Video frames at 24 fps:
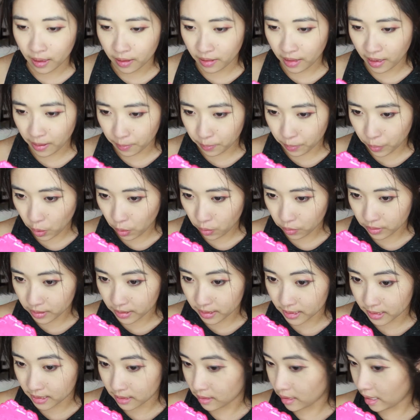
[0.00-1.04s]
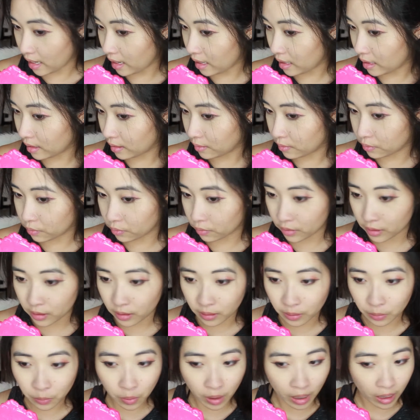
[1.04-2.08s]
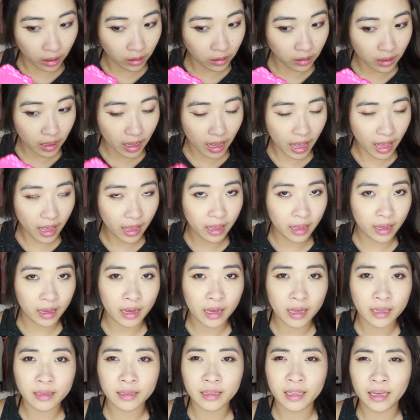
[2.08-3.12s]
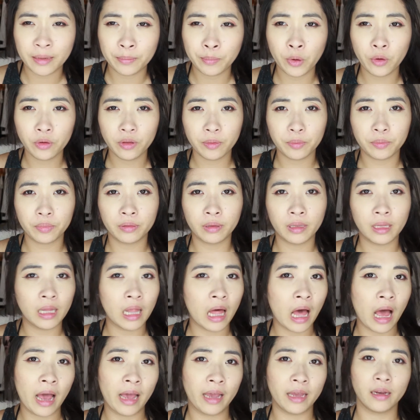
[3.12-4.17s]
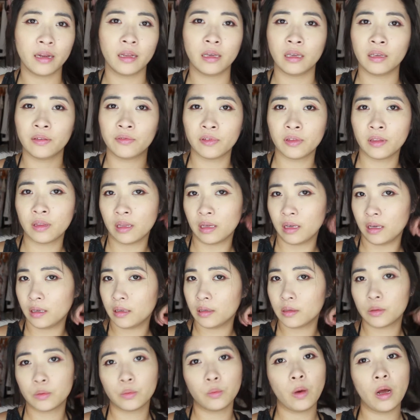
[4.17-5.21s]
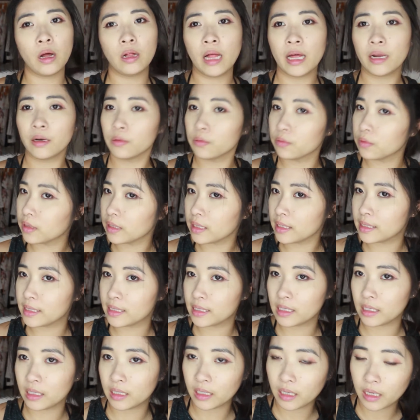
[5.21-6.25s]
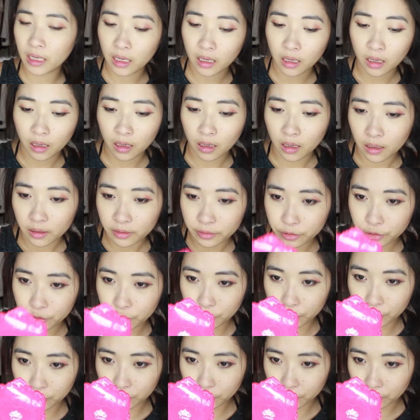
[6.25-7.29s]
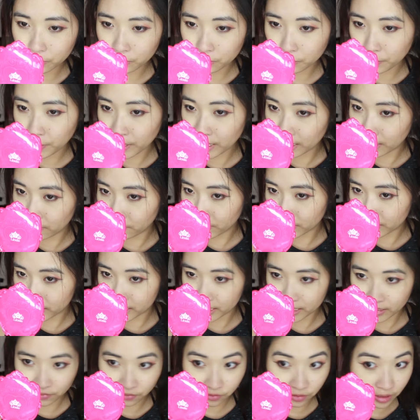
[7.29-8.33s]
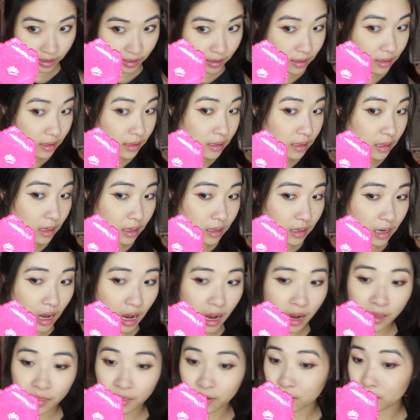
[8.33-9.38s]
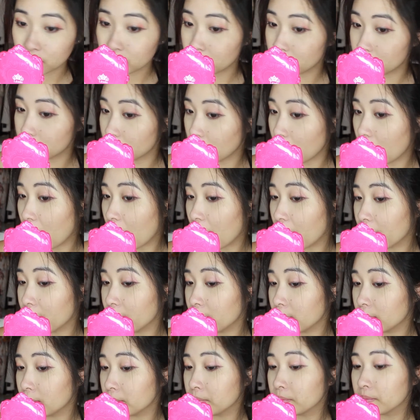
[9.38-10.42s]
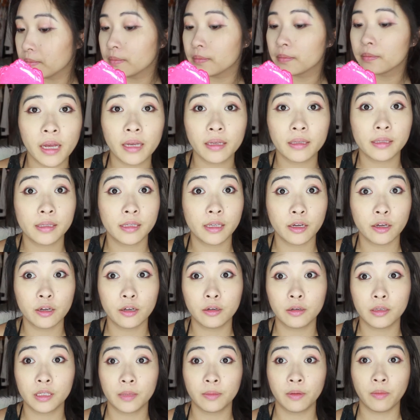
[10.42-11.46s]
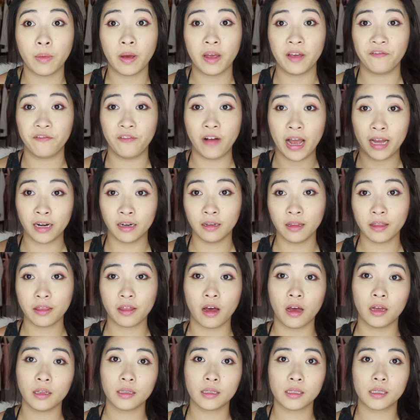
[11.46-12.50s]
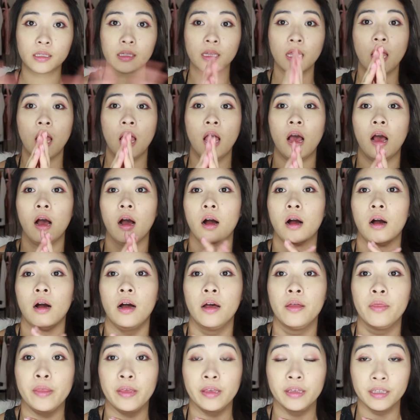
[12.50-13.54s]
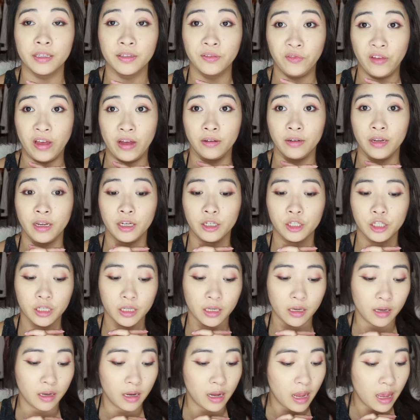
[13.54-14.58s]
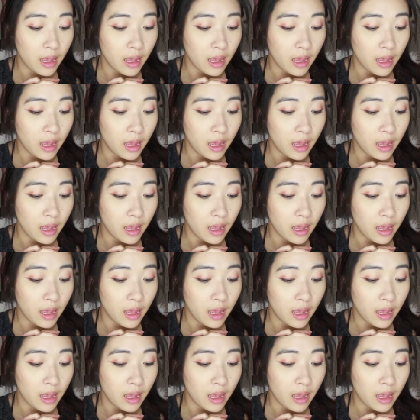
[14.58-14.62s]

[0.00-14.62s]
They both stayed really well, and they both applied evenly as well. I don't really see too big of a difference on either side. So some of my final thoughts on this foundation.